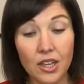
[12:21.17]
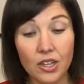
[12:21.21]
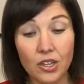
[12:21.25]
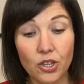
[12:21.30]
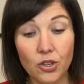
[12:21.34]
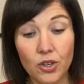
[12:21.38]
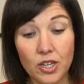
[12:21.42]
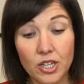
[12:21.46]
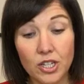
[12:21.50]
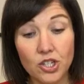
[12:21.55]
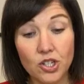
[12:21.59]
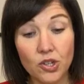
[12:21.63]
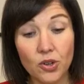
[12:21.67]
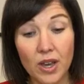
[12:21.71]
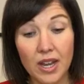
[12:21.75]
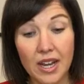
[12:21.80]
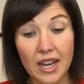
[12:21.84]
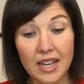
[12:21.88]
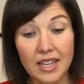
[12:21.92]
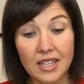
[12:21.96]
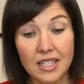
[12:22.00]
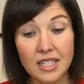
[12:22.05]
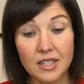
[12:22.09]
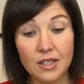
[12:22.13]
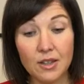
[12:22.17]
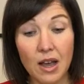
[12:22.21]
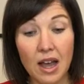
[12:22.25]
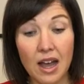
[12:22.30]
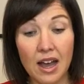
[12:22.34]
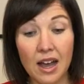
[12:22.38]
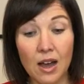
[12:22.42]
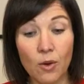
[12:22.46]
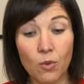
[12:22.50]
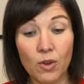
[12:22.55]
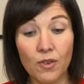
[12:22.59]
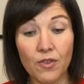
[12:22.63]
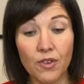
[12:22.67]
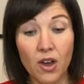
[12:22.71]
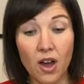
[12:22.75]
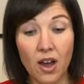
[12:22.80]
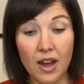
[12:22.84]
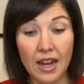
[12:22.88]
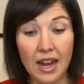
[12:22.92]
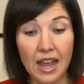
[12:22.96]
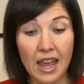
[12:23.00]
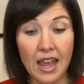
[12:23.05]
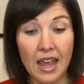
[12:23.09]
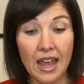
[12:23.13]
You can join us. Uh, we've
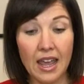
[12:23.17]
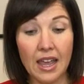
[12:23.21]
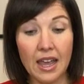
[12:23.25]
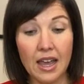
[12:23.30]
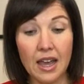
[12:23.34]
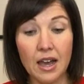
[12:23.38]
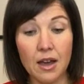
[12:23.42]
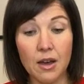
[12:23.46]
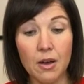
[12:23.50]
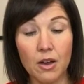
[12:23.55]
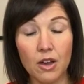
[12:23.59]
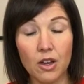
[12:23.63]
got a